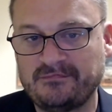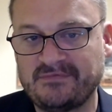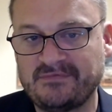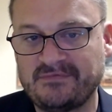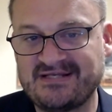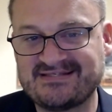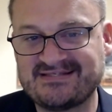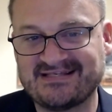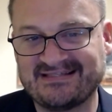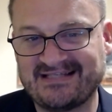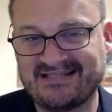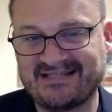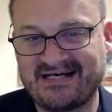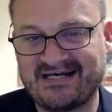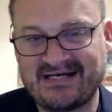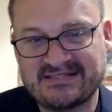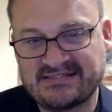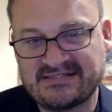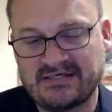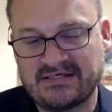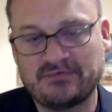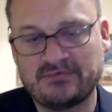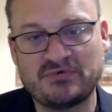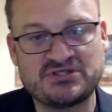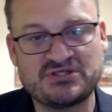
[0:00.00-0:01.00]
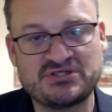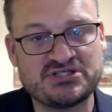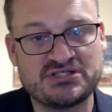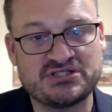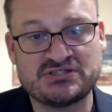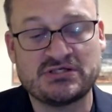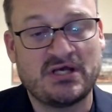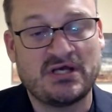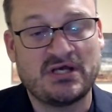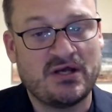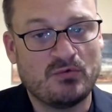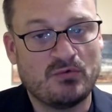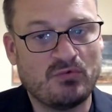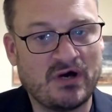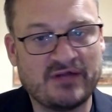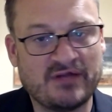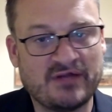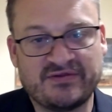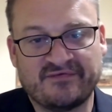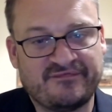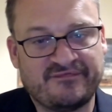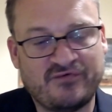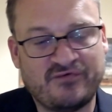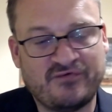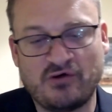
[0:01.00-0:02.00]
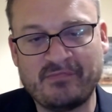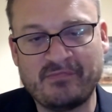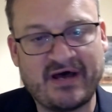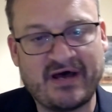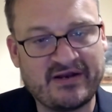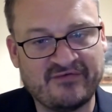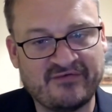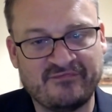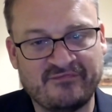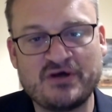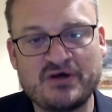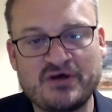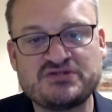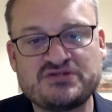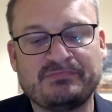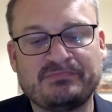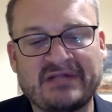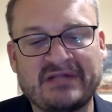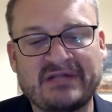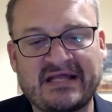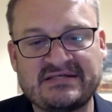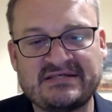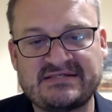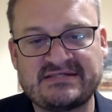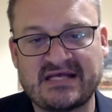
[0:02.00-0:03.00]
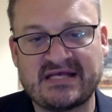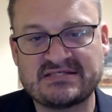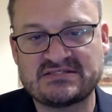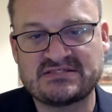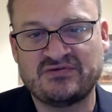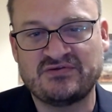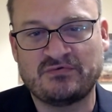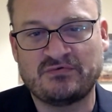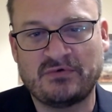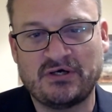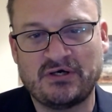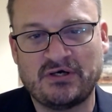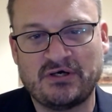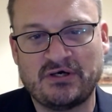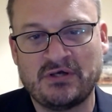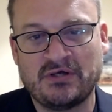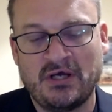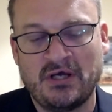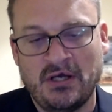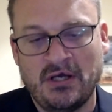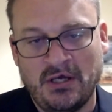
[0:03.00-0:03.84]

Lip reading: It's ELISA, which is the format of most blood tests in the world.